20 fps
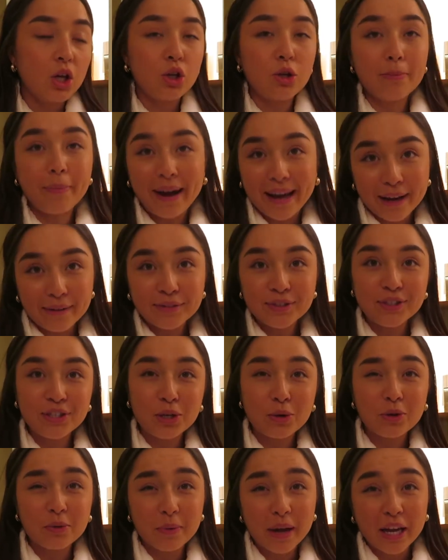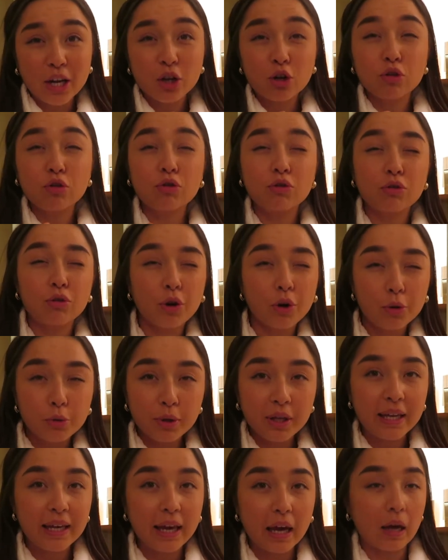You might have to deal with my
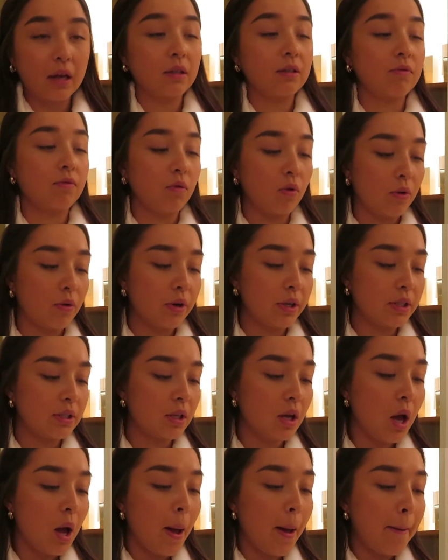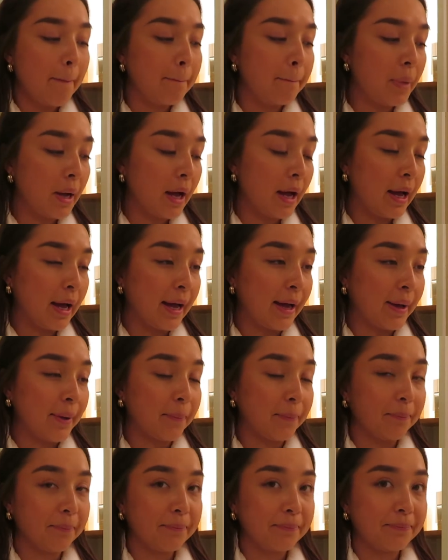croaky ass voice, but
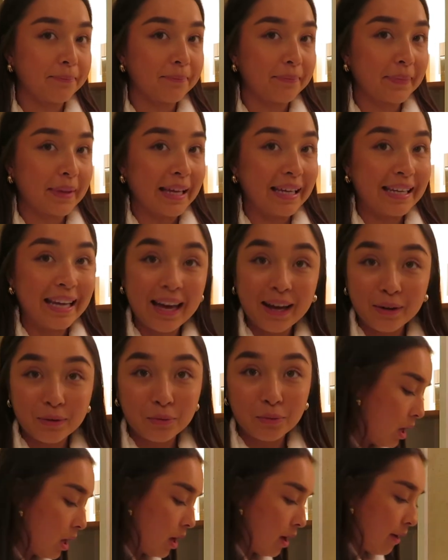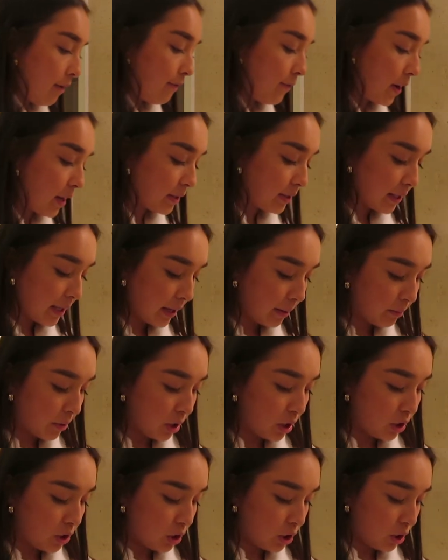yeah. First thing I'm
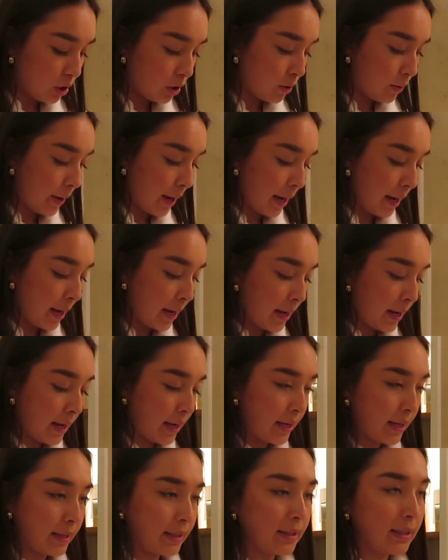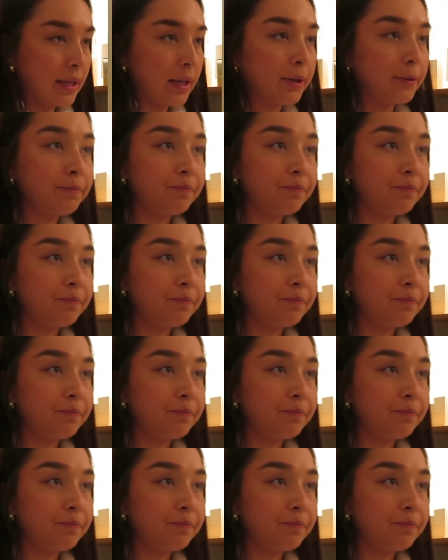gonna do is